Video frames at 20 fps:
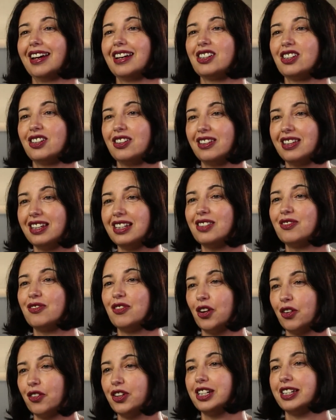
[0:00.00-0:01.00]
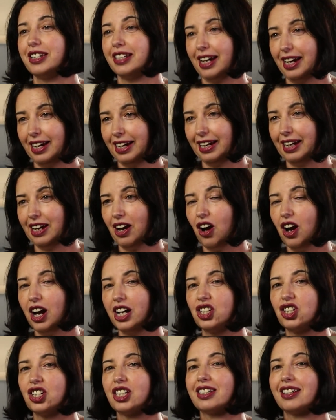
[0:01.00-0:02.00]
to this very day,
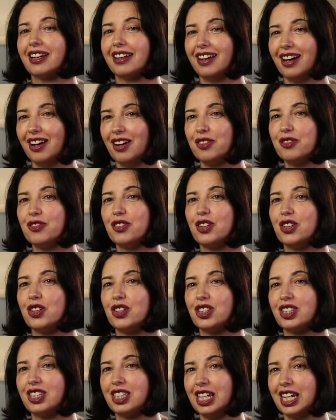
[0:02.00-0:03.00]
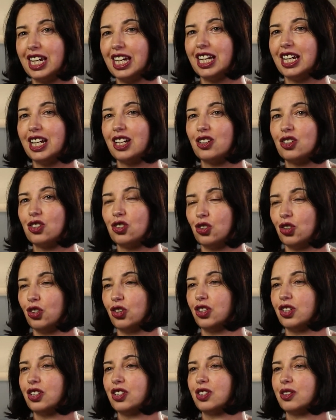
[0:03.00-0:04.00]
I just love seeing
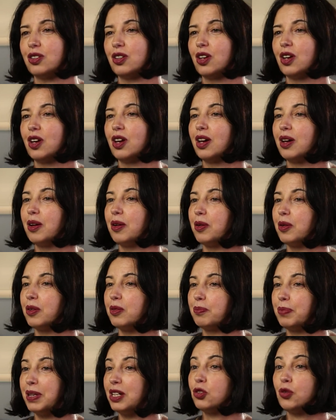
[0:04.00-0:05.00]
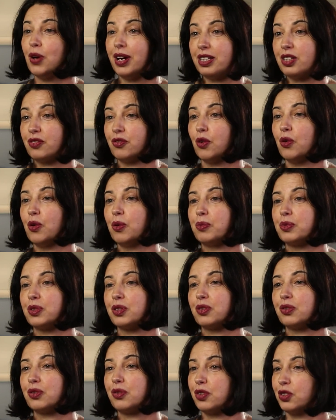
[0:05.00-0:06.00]
students be transformed
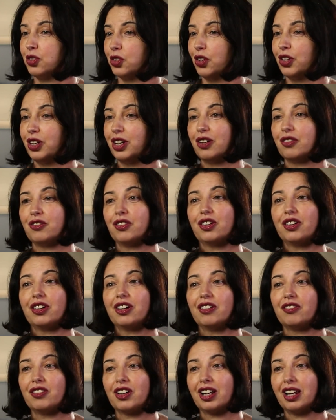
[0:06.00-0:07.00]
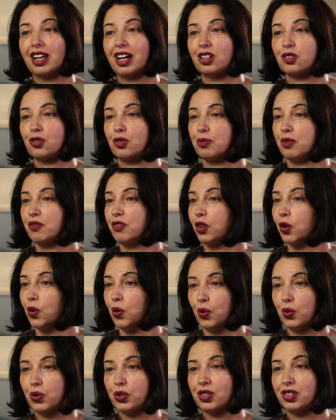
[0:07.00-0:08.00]
through the journey of a classroom, of a
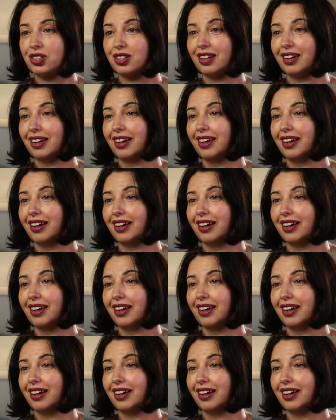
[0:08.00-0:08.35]
course.